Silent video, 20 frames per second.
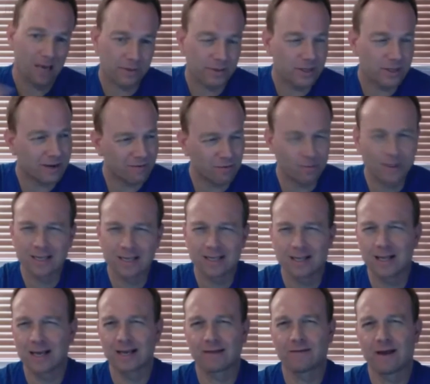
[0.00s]
I think
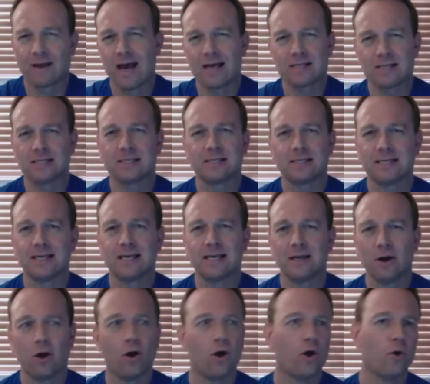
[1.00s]
everybody like has this
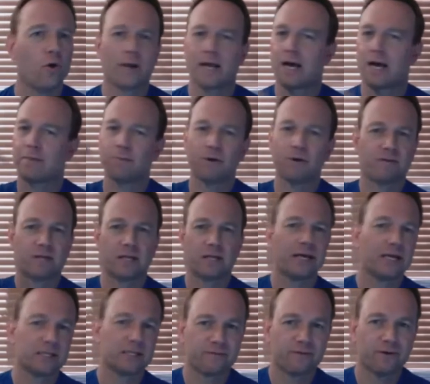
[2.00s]
need. Oh, we got to move to
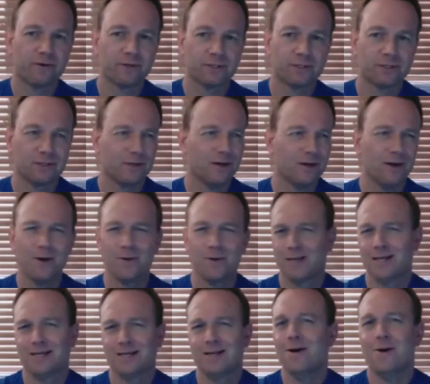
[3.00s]
the latest version.
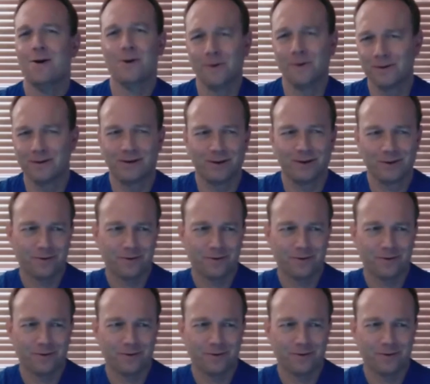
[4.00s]
No, you don't.